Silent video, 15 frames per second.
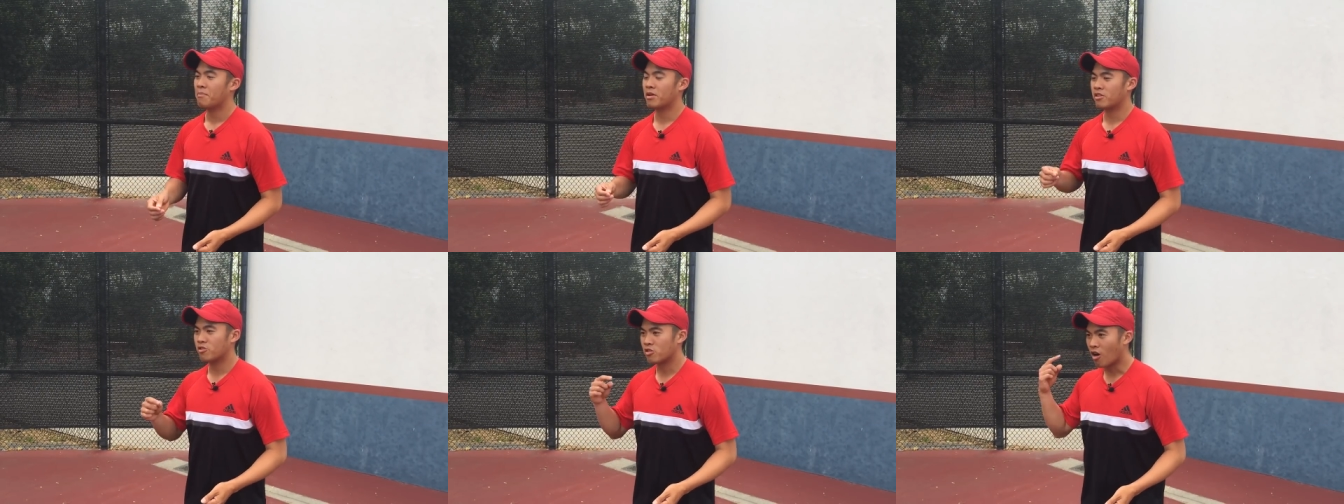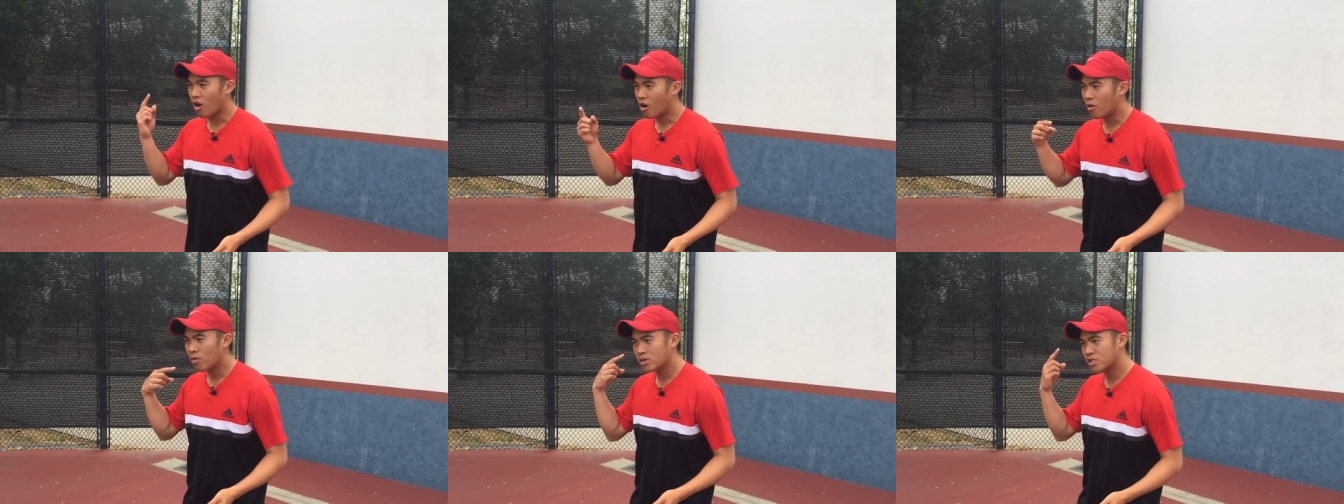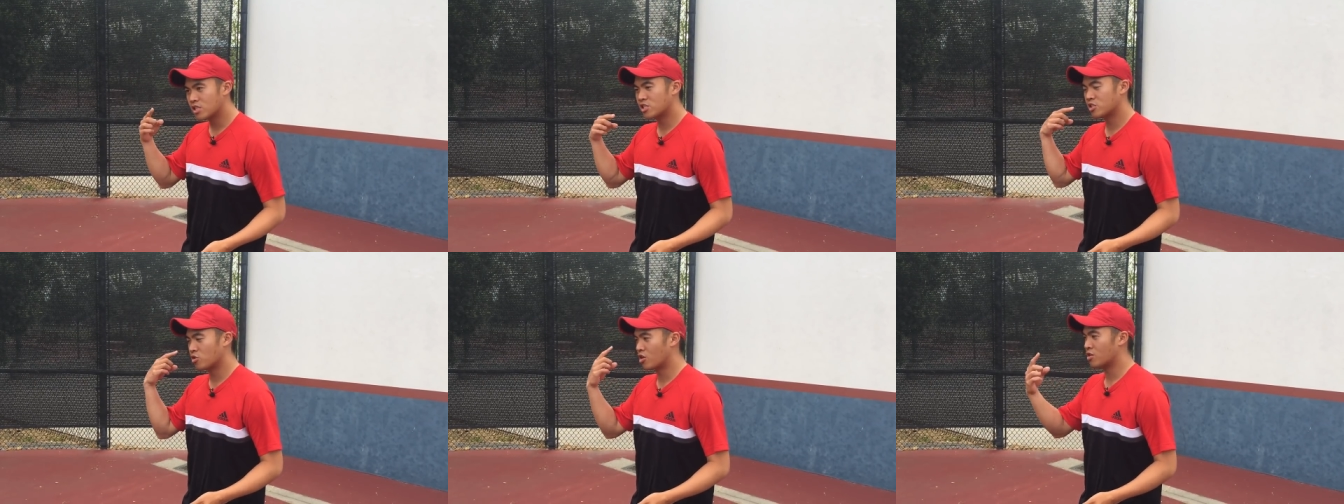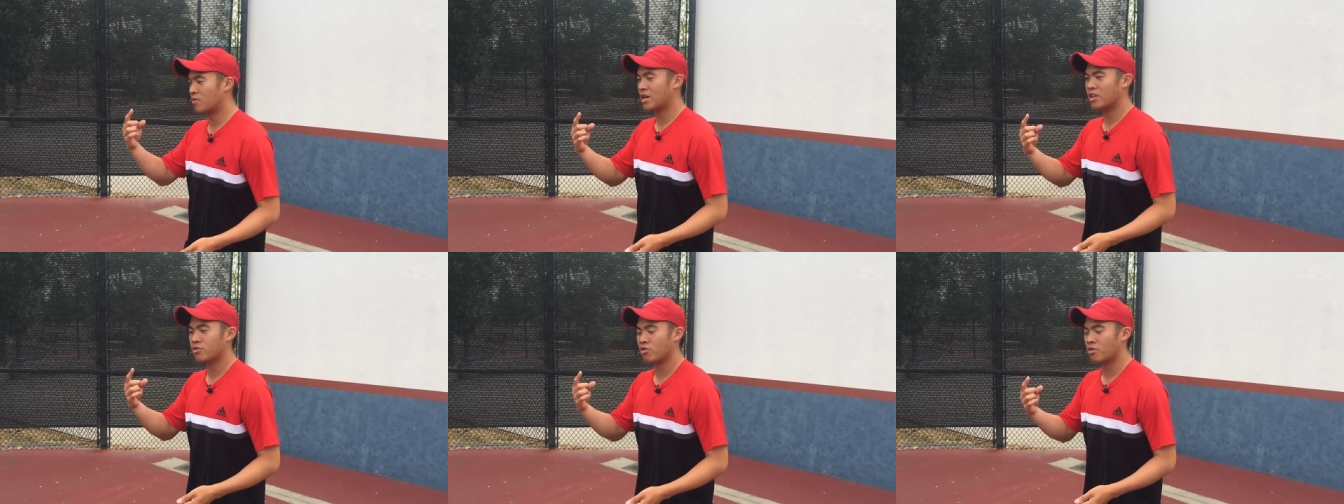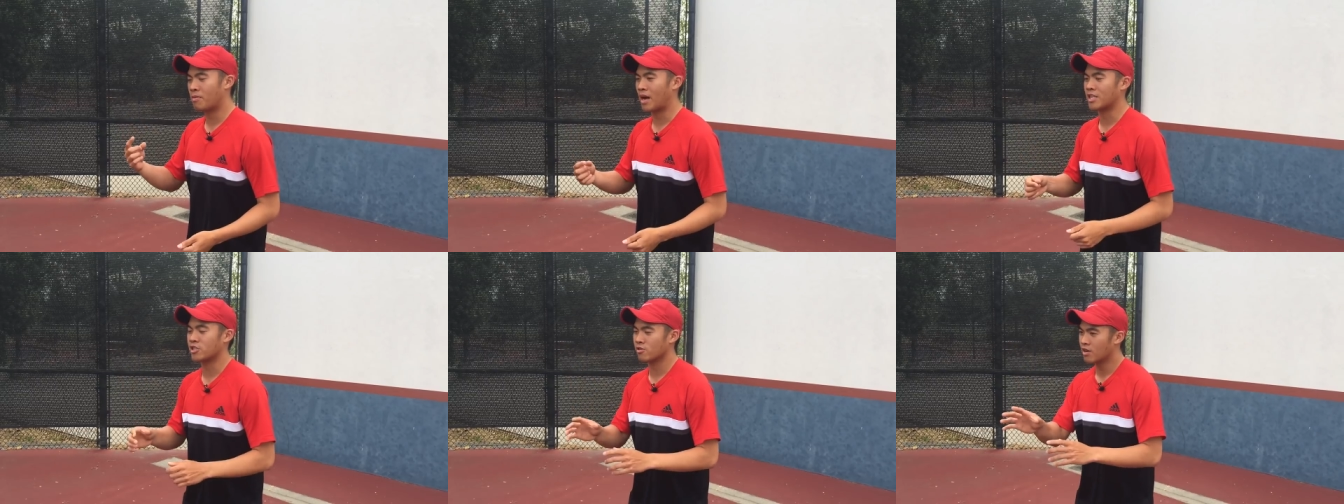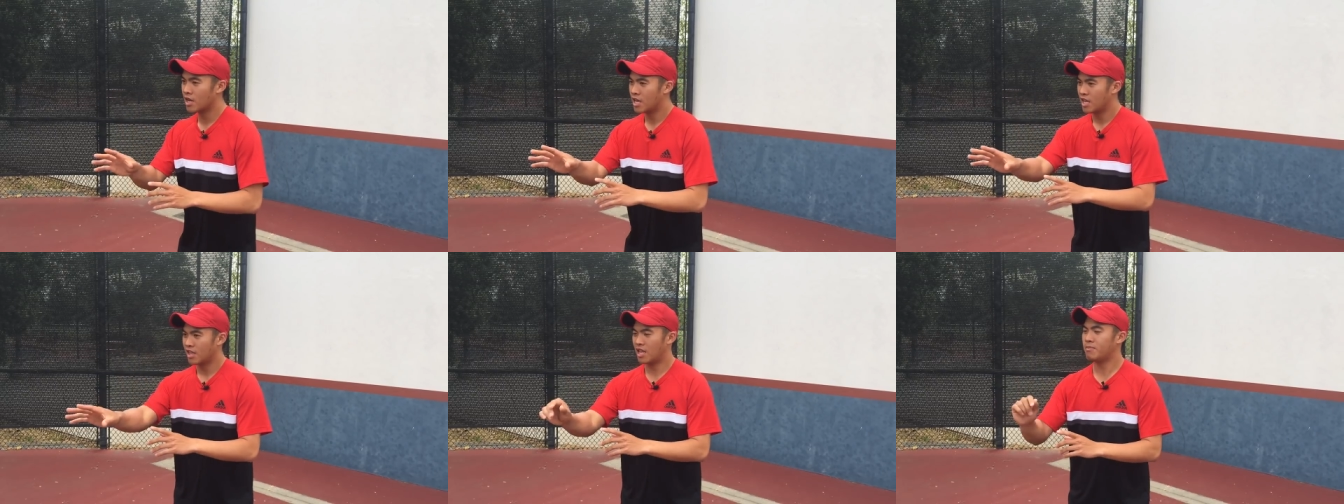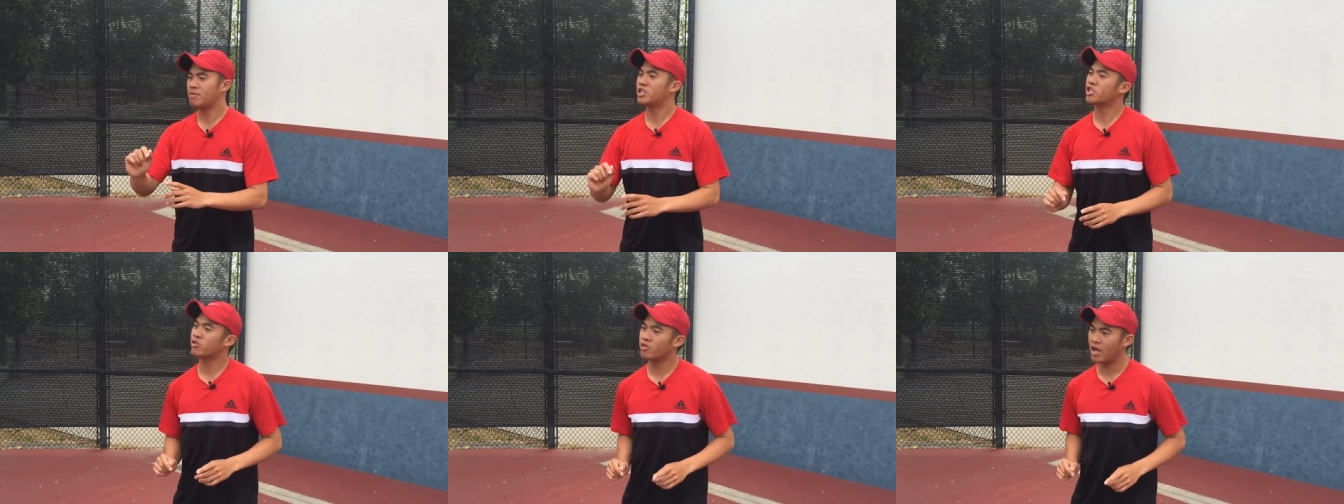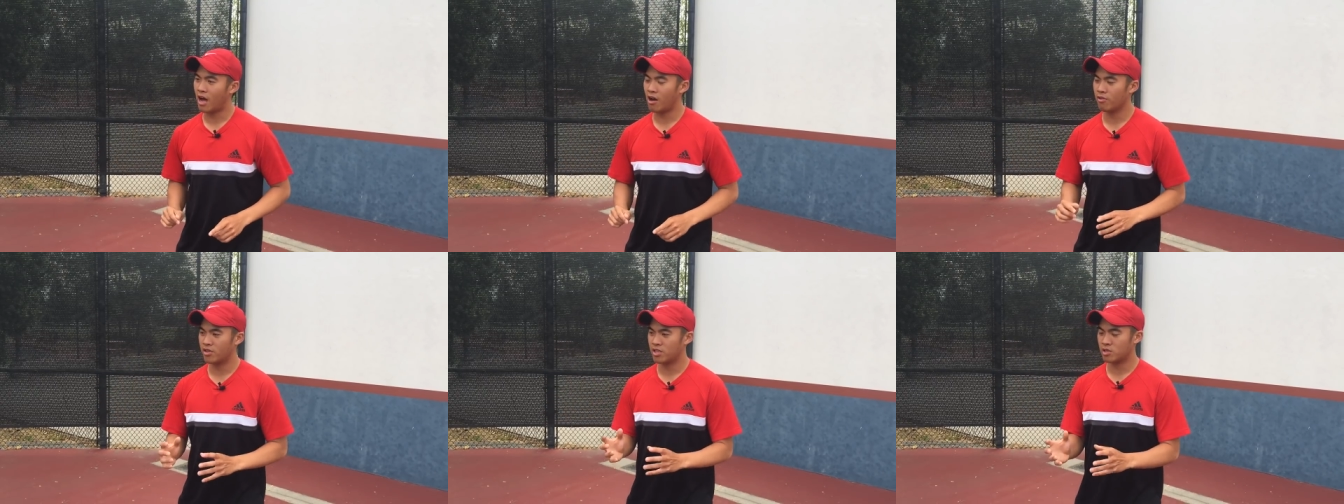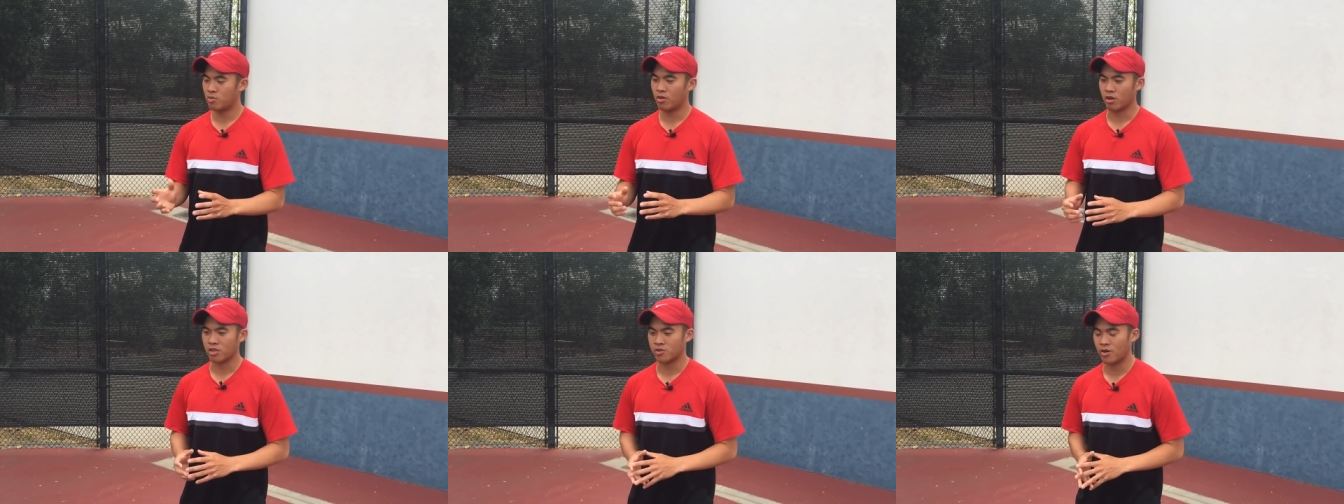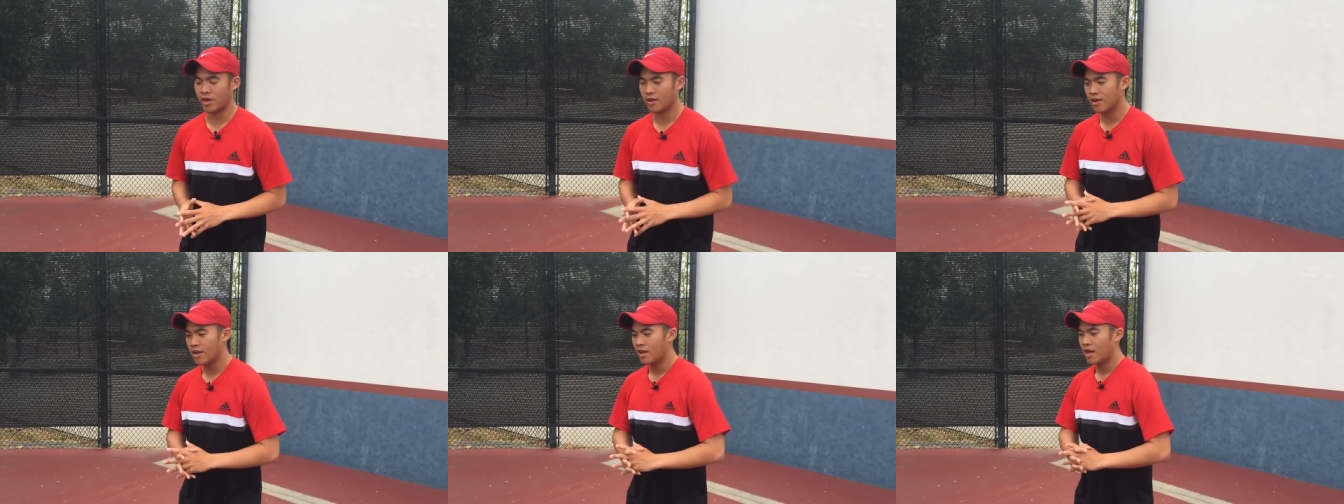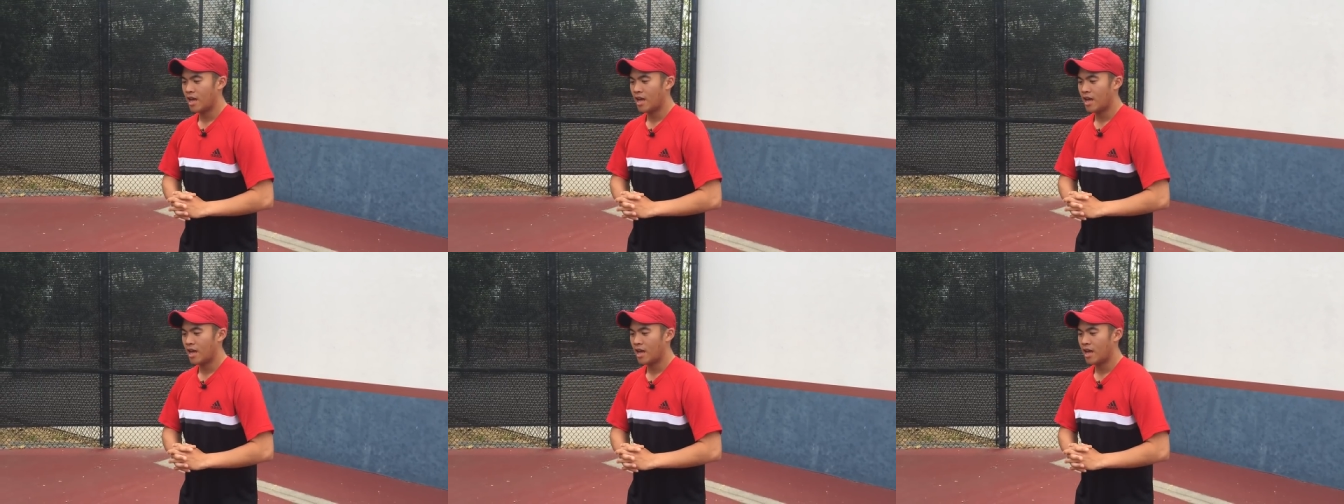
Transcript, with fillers: but there's always this story running through our mind. So let me show you how this works, right?